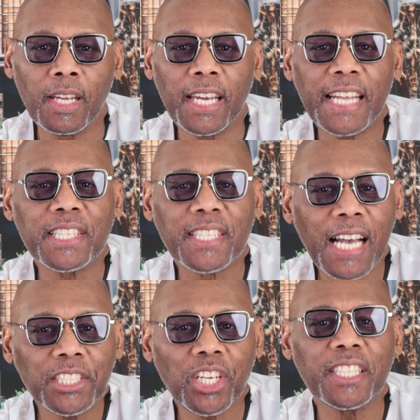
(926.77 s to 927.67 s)
It's
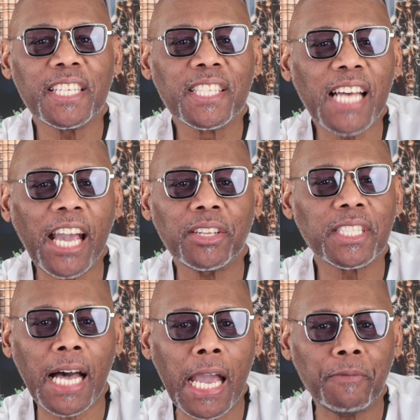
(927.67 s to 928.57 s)
such a desired
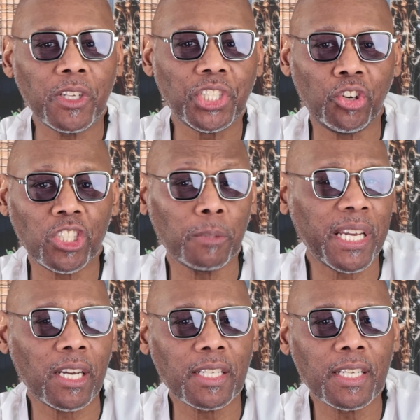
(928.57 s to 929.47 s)
time for children
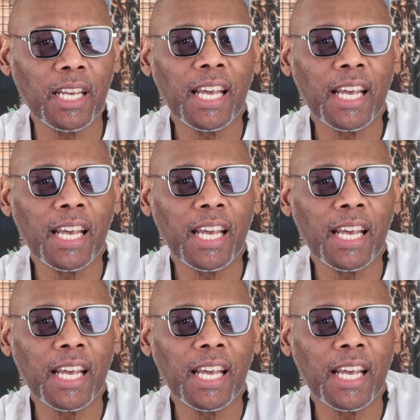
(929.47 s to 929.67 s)
because